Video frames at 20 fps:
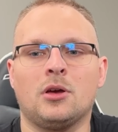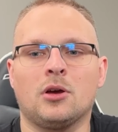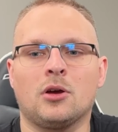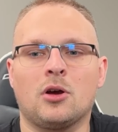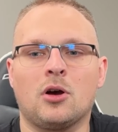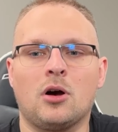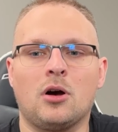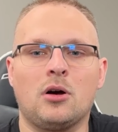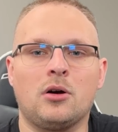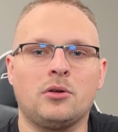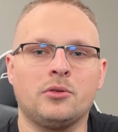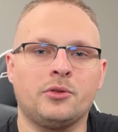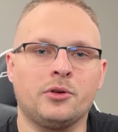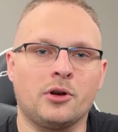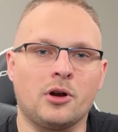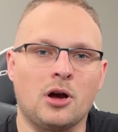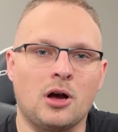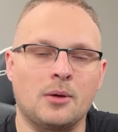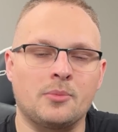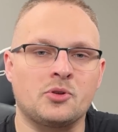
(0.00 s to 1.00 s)
call
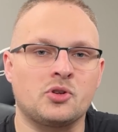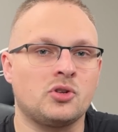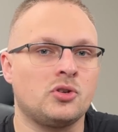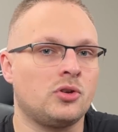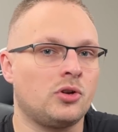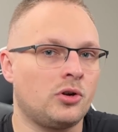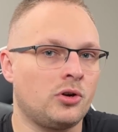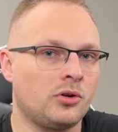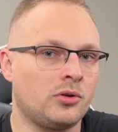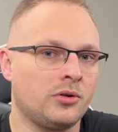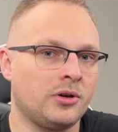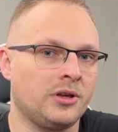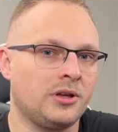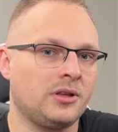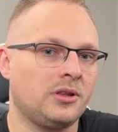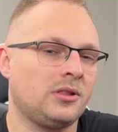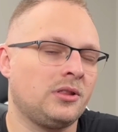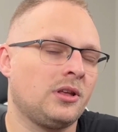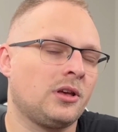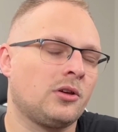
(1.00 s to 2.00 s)
their option
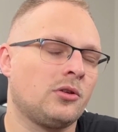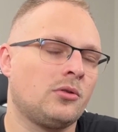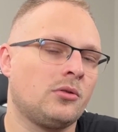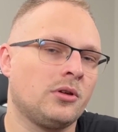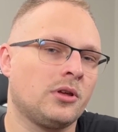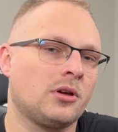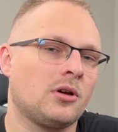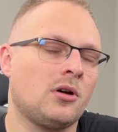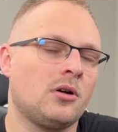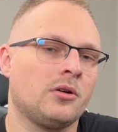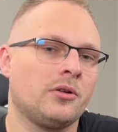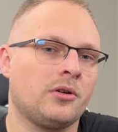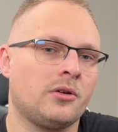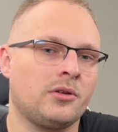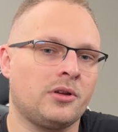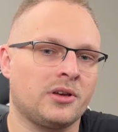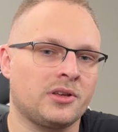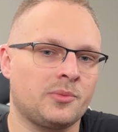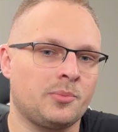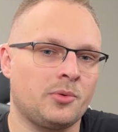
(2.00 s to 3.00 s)
early. They can only call it
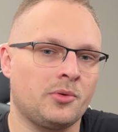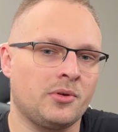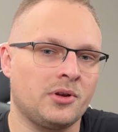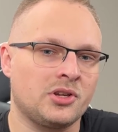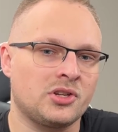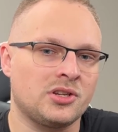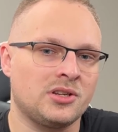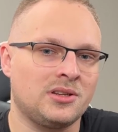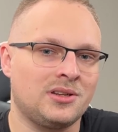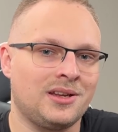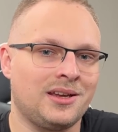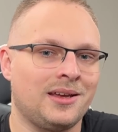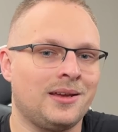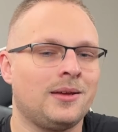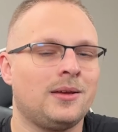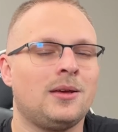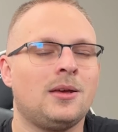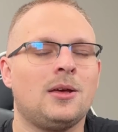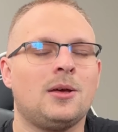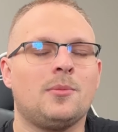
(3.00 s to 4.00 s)
on expiration day.
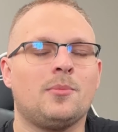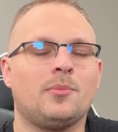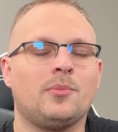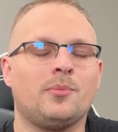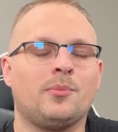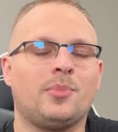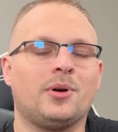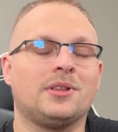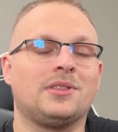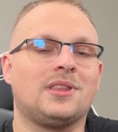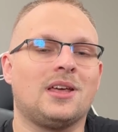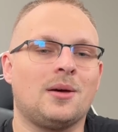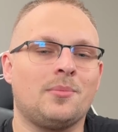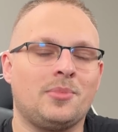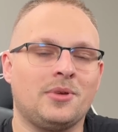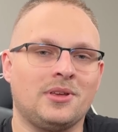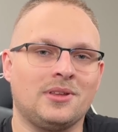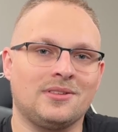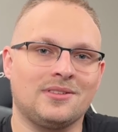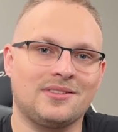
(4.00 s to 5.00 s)
But that
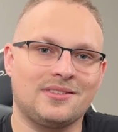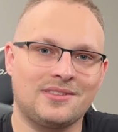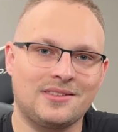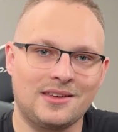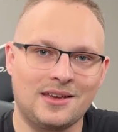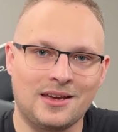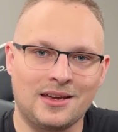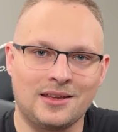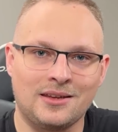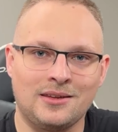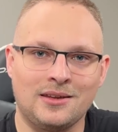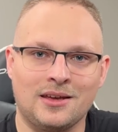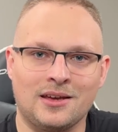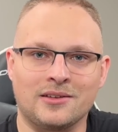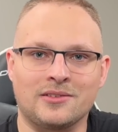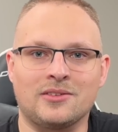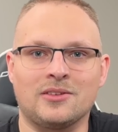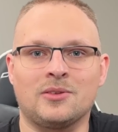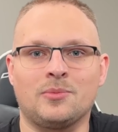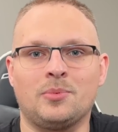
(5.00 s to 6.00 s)
being said,
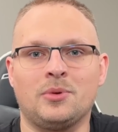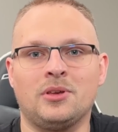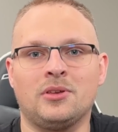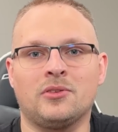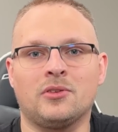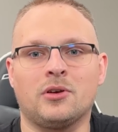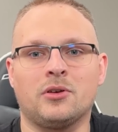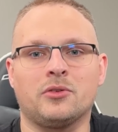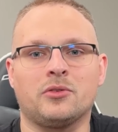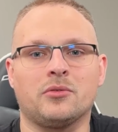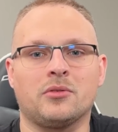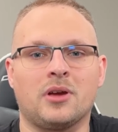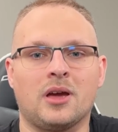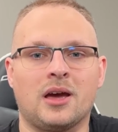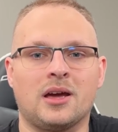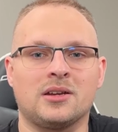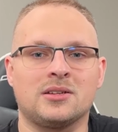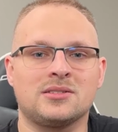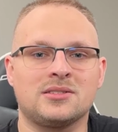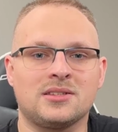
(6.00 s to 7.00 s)
XSP is also
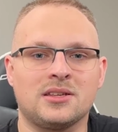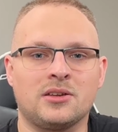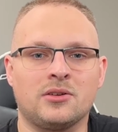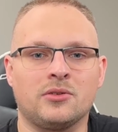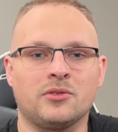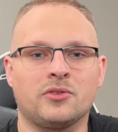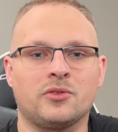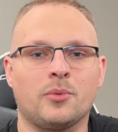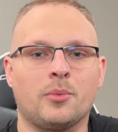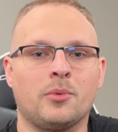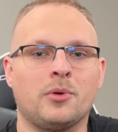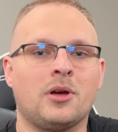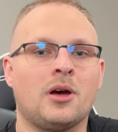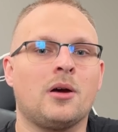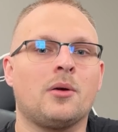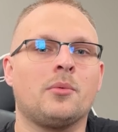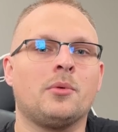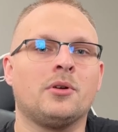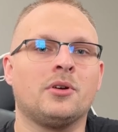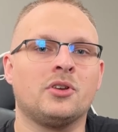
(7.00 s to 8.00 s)
cash settled, so we're
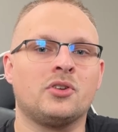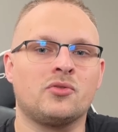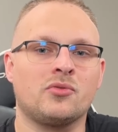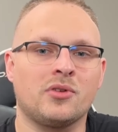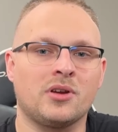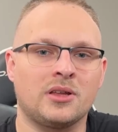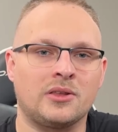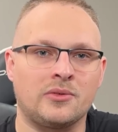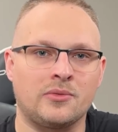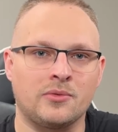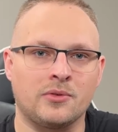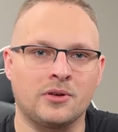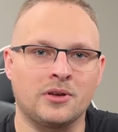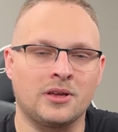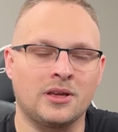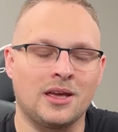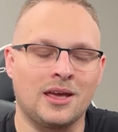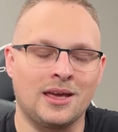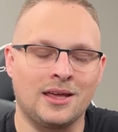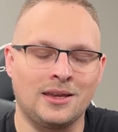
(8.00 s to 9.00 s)
not really
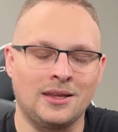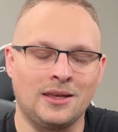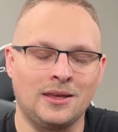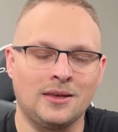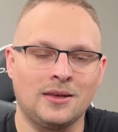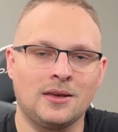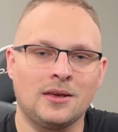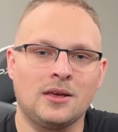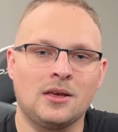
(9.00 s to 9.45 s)
transferring any